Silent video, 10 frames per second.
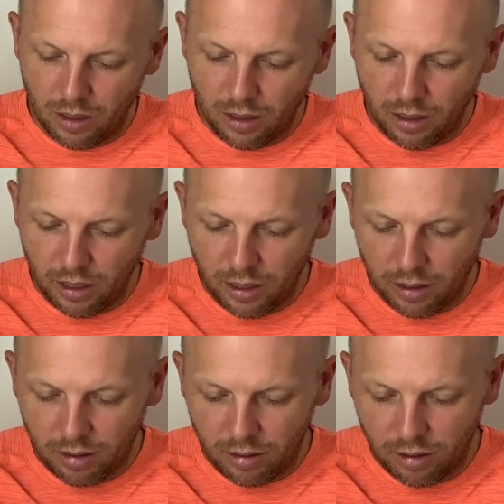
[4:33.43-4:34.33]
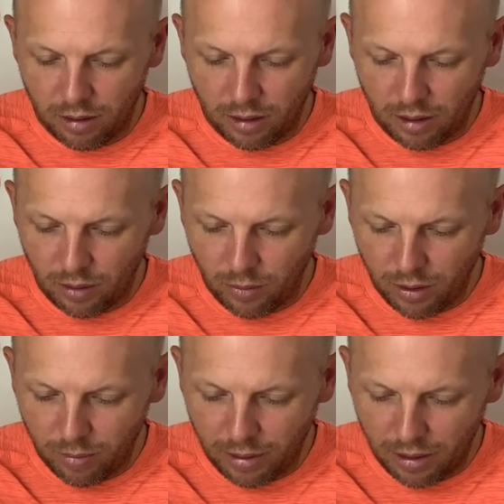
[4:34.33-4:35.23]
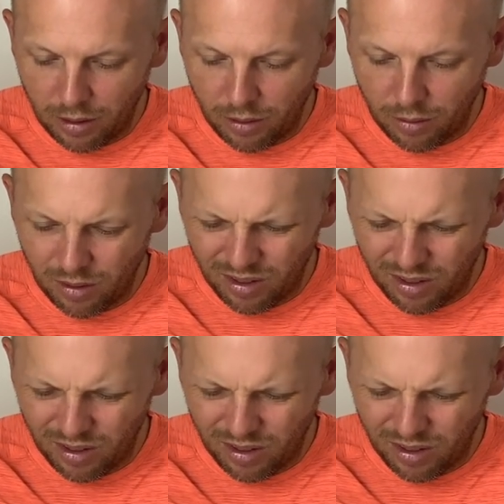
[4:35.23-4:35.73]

Let's see, what about,